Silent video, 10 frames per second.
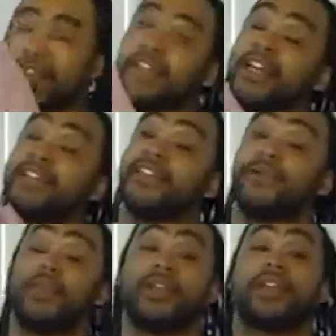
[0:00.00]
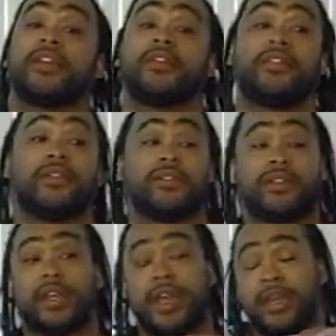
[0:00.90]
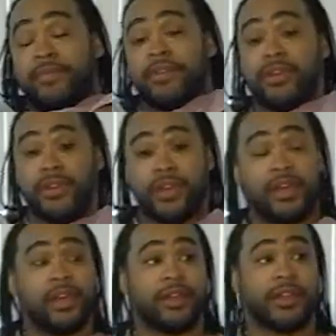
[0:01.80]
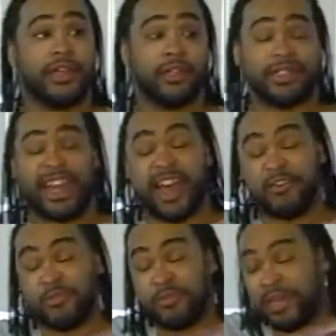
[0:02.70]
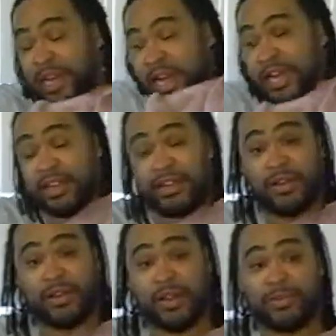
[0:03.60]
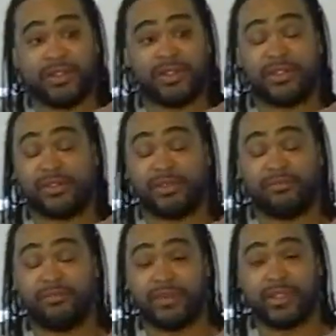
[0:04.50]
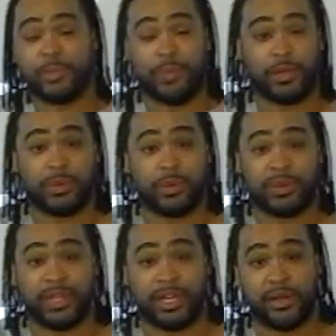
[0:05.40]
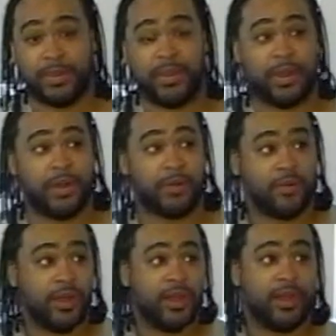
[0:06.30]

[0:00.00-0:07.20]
Jealous of me, you know, because they ain't me. They look down on me like, you know, I'm just despicable scum of the earth.